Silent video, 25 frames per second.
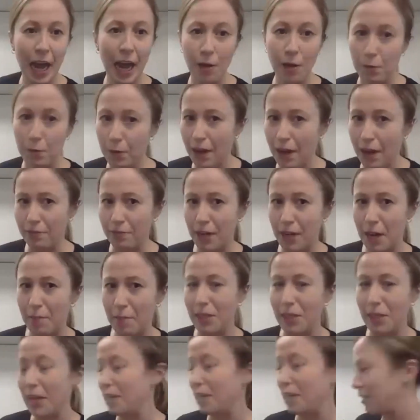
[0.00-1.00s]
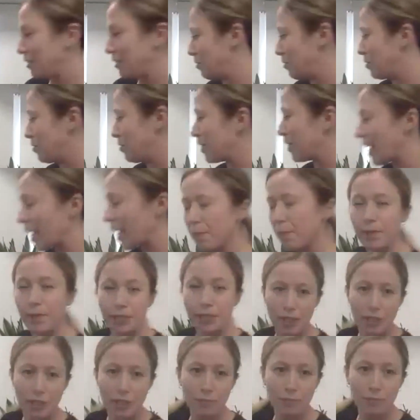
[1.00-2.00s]
I don't have time to get into today,
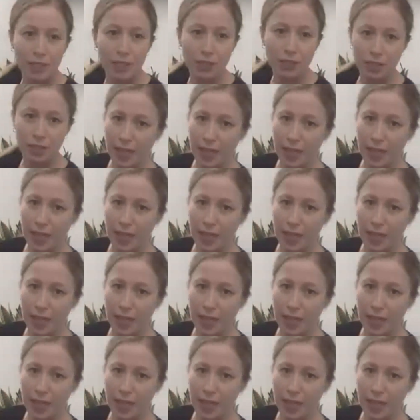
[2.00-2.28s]
but just make